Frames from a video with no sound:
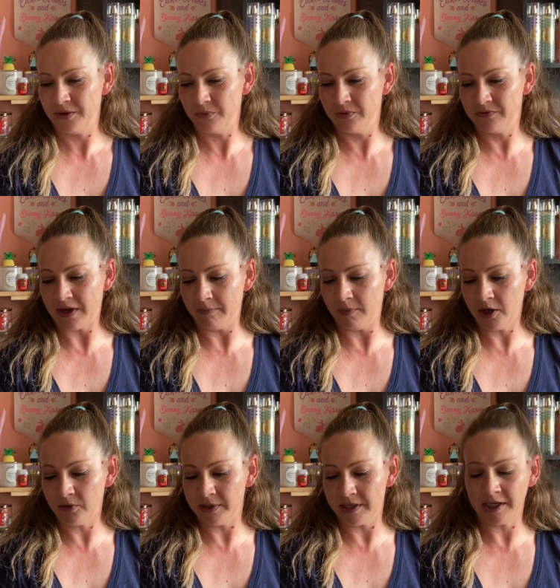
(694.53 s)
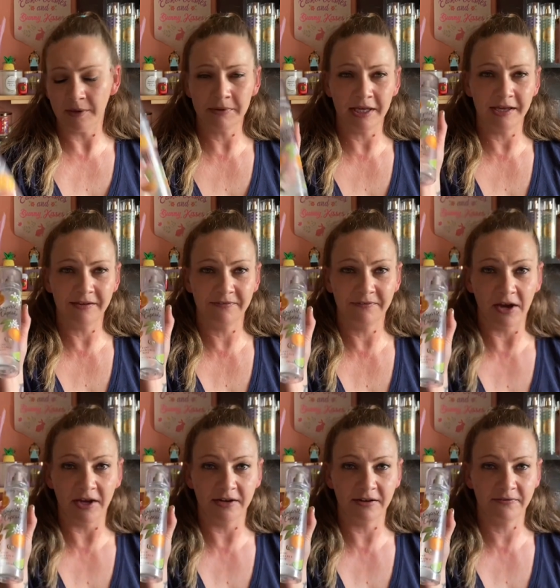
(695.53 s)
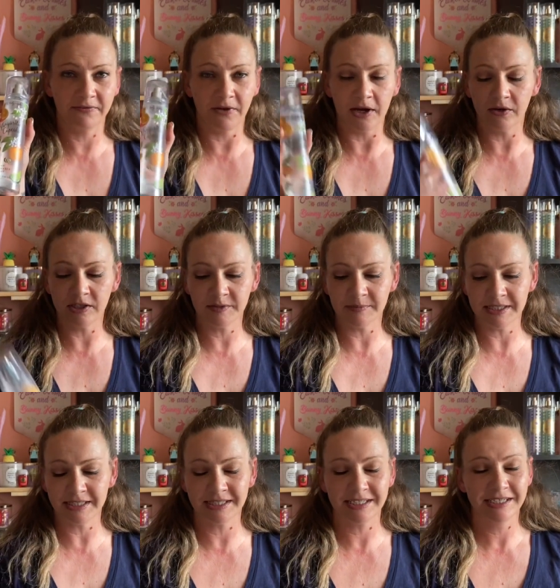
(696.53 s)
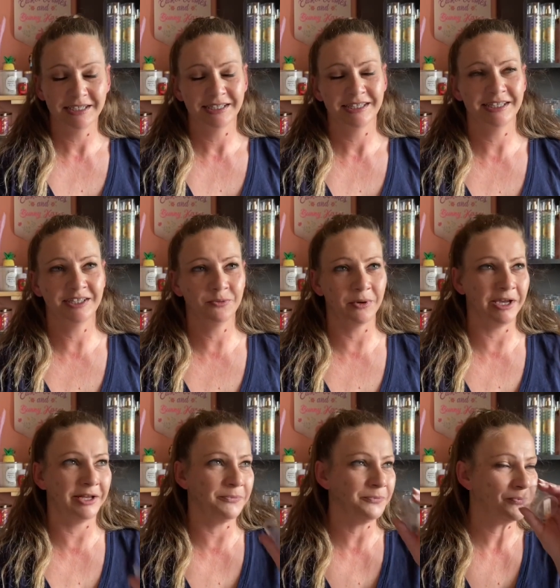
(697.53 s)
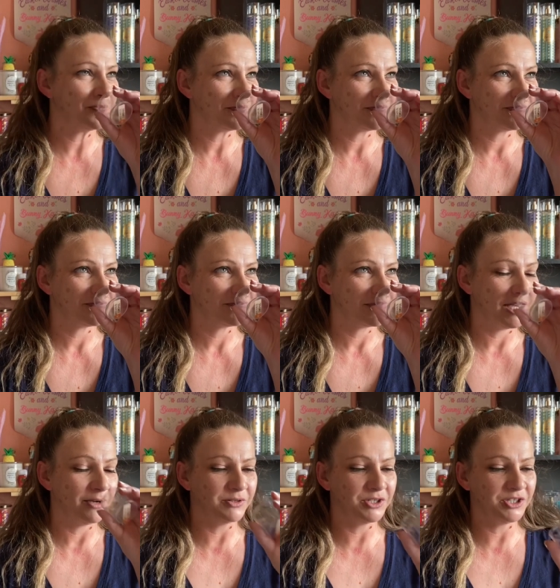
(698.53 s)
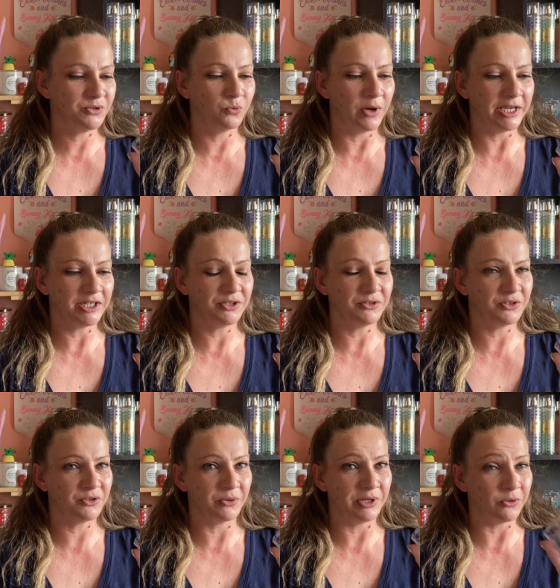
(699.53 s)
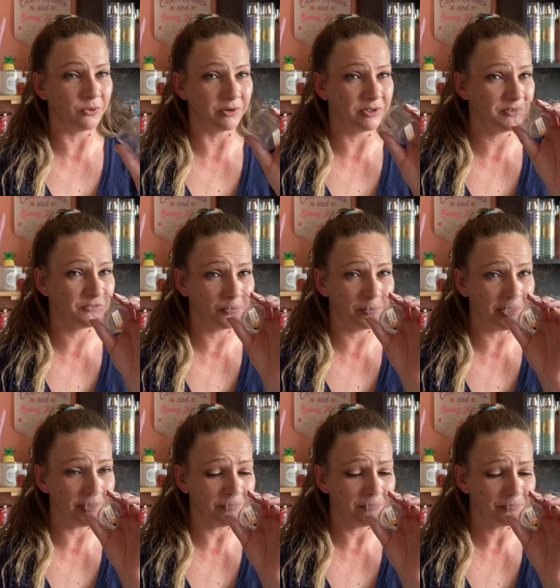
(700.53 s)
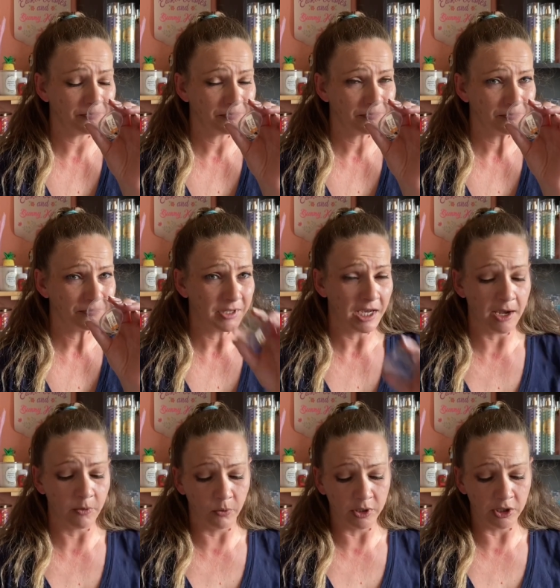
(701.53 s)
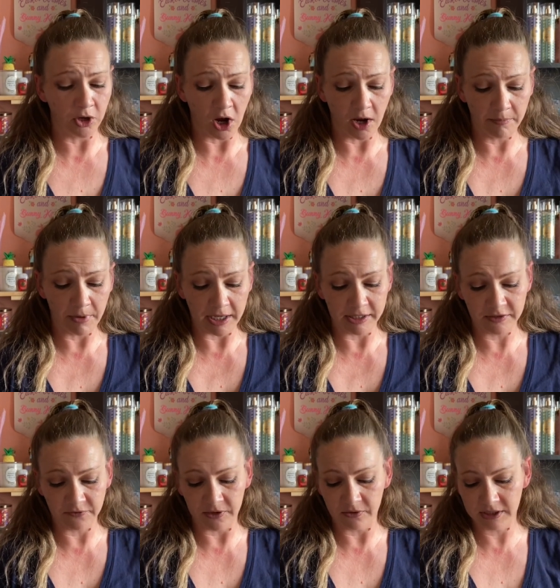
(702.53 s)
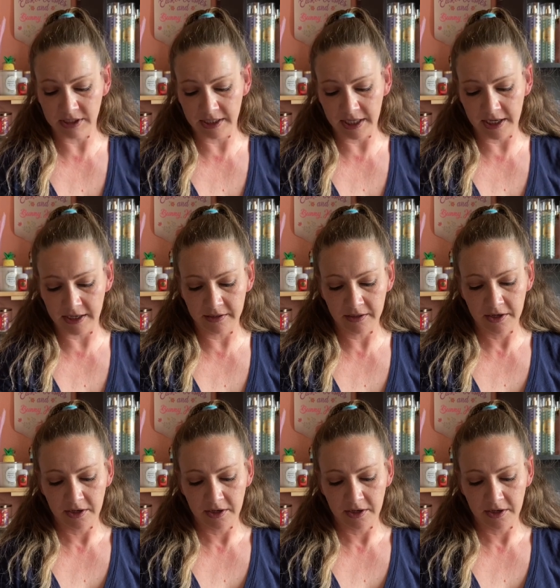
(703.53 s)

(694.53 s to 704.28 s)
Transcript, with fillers: We've got Margarita Cupcake Fine Fragrance Mist. This one, it was just way too sweet orange for me. I would not buy this fragrance again.